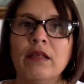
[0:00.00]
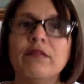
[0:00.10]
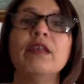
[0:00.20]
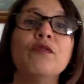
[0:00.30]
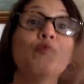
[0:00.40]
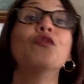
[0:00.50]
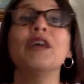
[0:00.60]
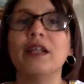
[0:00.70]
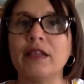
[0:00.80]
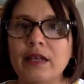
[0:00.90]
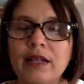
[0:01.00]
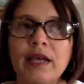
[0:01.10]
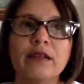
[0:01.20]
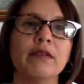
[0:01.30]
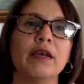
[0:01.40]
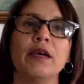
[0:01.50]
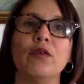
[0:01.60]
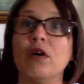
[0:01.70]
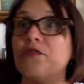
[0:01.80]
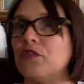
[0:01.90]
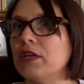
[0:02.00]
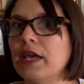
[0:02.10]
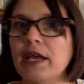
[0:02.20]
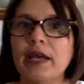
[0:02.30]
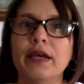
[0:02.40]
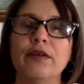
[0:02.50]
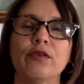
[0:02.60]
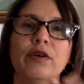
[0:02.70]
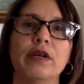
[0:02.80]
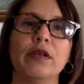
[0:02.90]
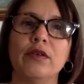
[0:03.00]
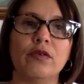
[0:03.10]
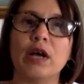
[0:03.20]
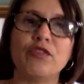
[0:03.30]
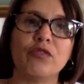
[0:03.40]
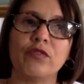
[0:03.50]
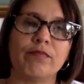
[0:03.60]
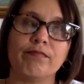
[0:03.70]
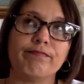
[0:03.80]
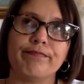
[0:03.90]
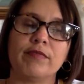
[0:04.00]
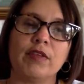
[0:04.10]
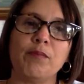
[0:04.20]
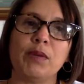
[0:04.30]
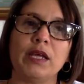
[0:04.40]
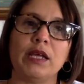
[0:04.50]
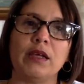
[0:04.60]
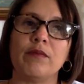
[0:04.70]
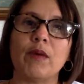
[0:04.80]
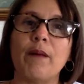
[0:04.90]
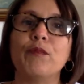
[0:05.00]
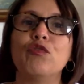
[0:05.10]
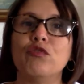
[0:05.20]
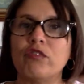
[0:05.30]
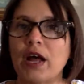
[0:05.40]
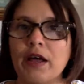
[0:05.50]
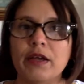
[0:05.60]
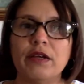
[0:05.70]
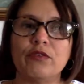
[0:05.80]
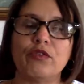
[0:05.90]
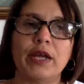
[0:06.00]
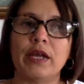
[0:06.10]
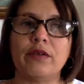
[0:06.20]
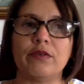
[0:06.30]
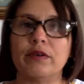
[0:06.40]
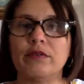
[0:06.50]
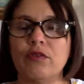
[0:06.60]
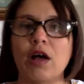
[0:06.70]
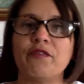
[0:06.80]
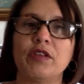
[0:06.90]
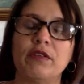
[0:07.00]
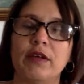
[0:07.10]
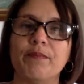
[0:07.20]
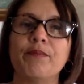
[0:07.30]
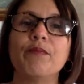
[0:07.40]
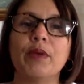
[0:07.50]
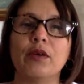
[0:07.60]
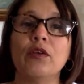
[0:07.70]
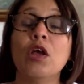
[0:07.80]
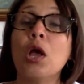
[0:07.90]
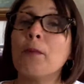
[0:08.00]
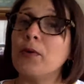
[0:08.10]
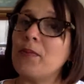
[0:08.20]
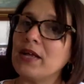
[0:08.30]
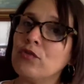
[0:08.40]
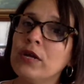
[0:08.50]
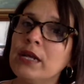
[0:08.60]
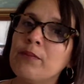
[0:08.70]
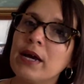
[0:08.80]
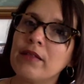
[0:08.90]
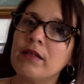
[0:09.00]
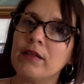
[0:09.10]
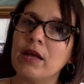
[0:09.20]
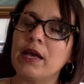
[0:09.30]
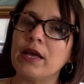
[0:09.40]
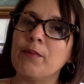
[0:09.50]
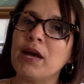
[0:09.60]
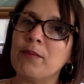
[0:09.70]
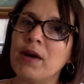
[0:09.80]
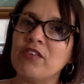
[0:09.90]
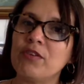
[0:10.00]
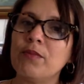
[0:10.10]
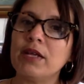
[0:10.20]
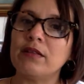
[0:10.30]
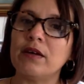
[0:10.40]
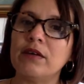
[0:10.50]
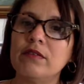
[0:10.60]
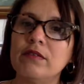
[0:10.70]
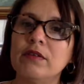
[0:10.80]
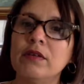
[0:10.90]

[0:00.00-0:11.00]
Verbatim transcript: things will get neglected, or I forget, or you know, I just simply I'm too tired, drained, or don't have the time. Period. But by doing it by, uh, by batching my task,